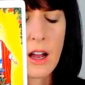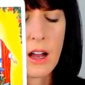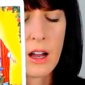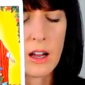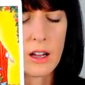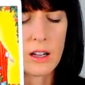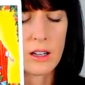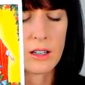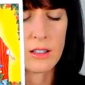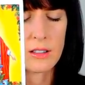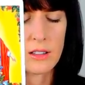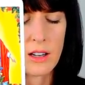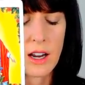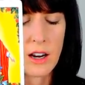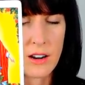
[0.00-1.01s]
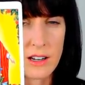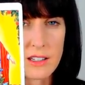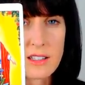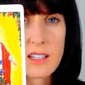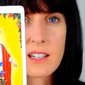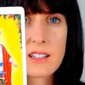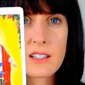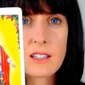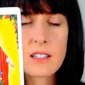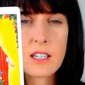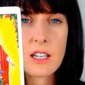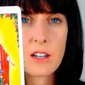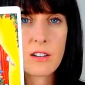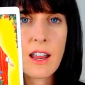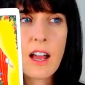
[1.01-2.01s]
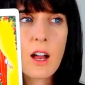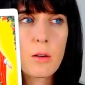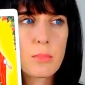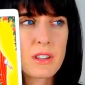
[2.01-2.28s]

uh, Aries season is here now.